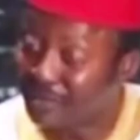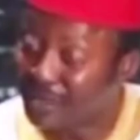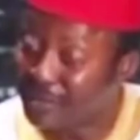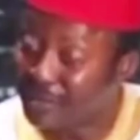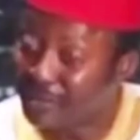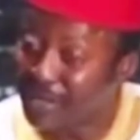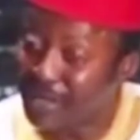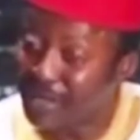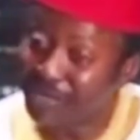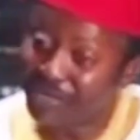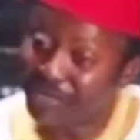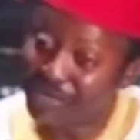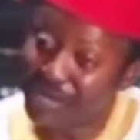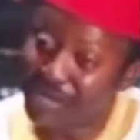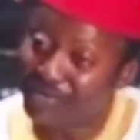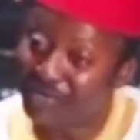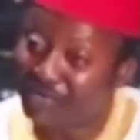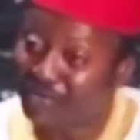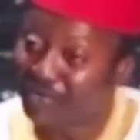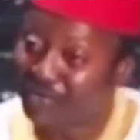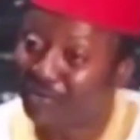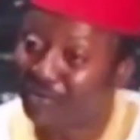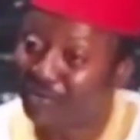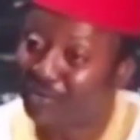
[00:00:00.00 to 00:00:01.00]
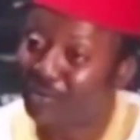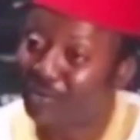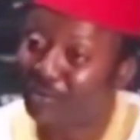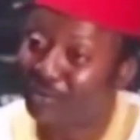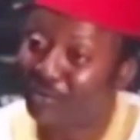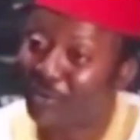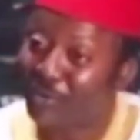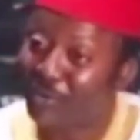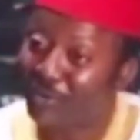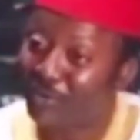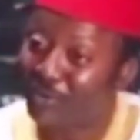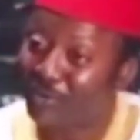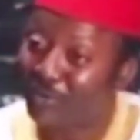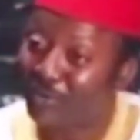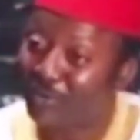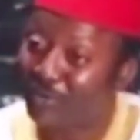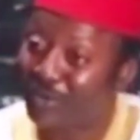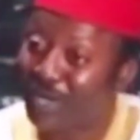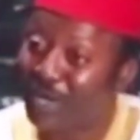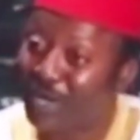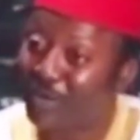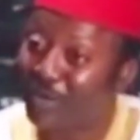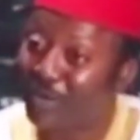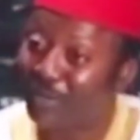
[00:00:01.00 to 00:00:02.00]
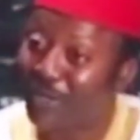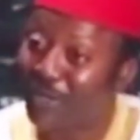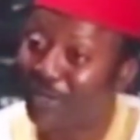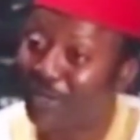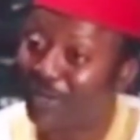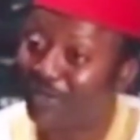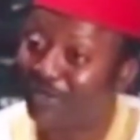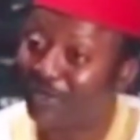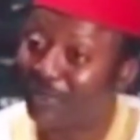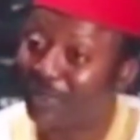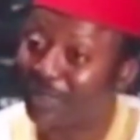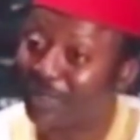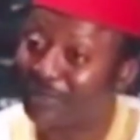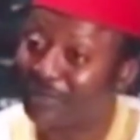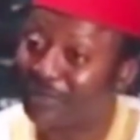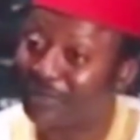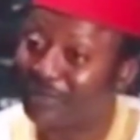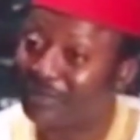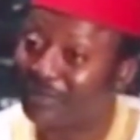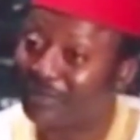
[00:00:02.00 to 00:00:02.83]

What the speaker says: they were traced to people high up in government.